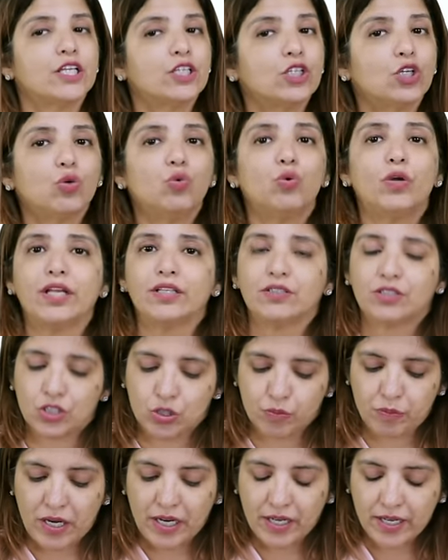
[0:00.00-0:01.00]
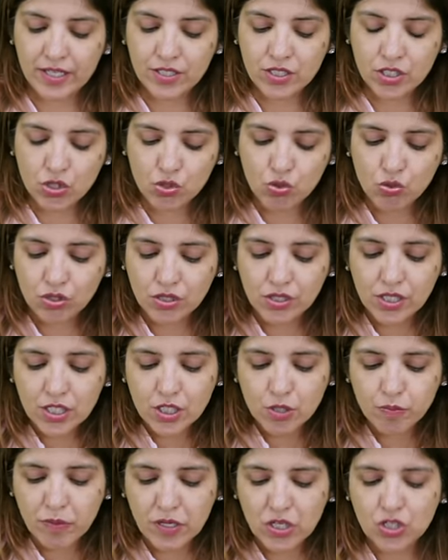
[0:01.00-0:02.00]
including this pregnancy. So
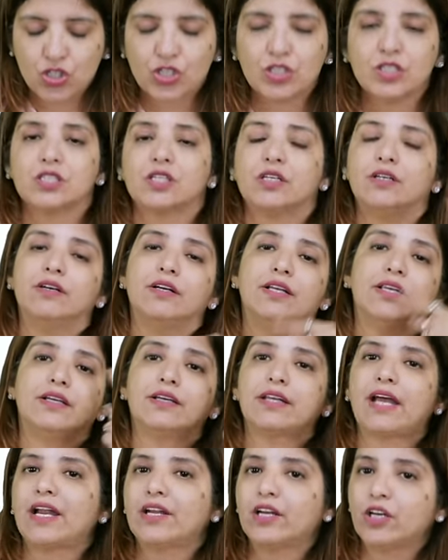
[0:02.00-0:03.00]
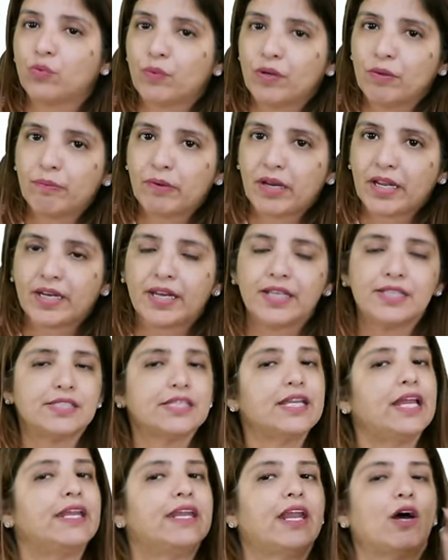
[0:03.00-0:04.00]
this patient earlier had a twin
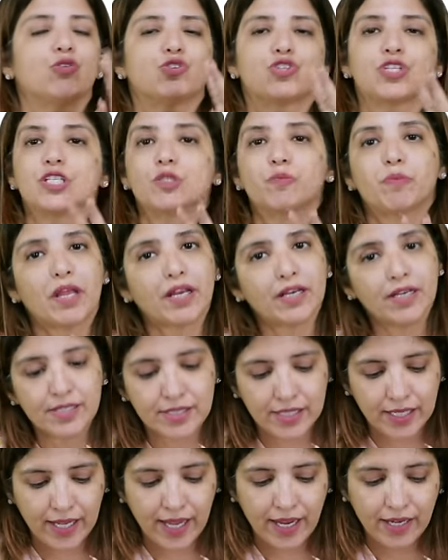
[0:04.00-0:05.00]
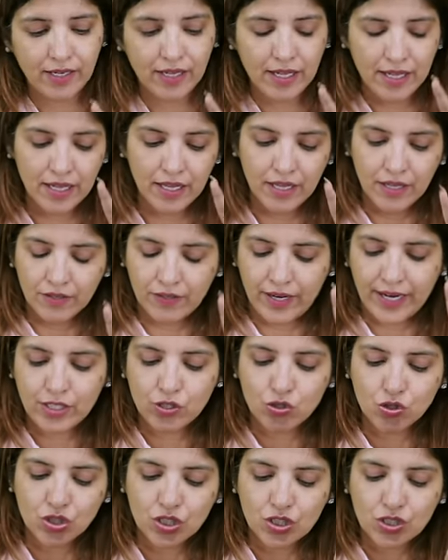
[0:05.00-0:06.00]
pregnancy and now she's pregnant again, right?
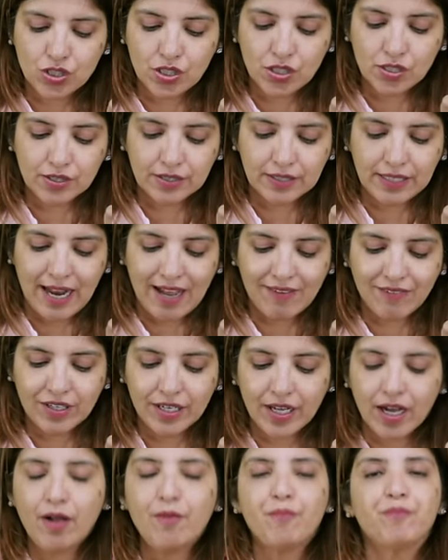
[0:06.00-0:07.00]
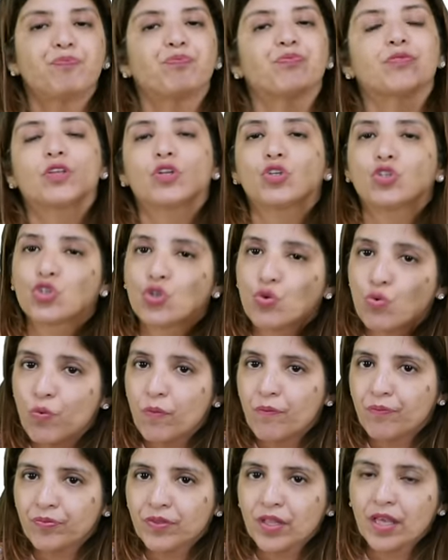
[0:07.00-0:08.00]
So this is gravida 2.
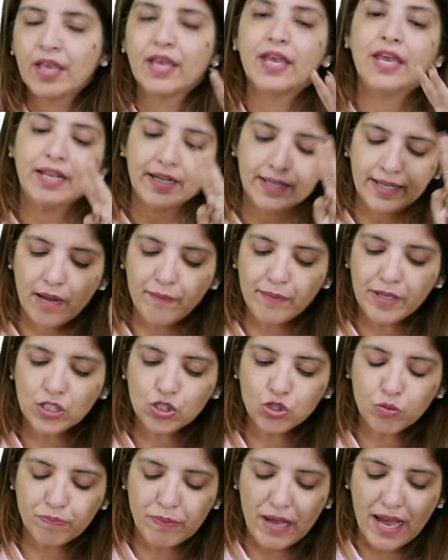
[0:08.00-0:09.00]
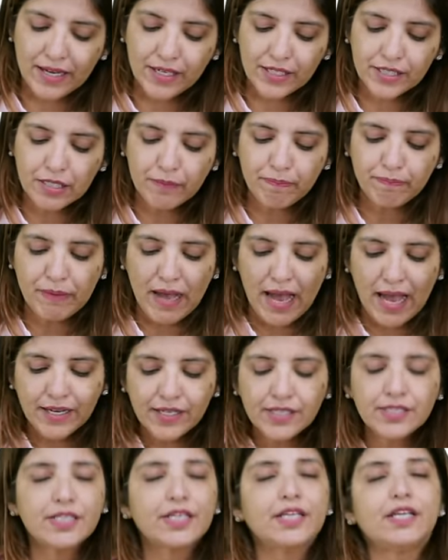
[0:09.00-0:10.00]
Coming to parity,
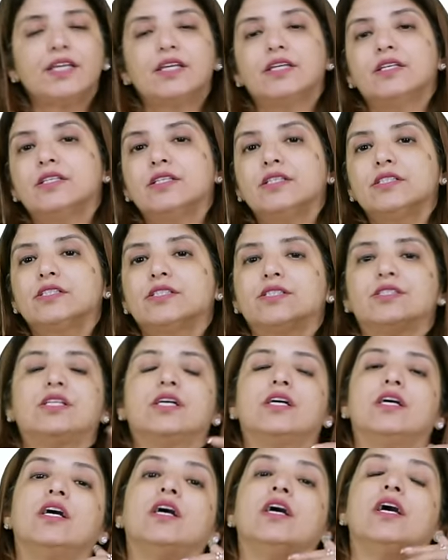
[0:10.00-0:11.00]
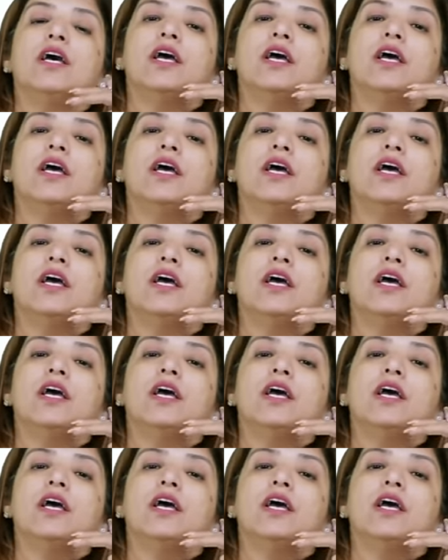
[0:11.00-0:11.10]
parity is the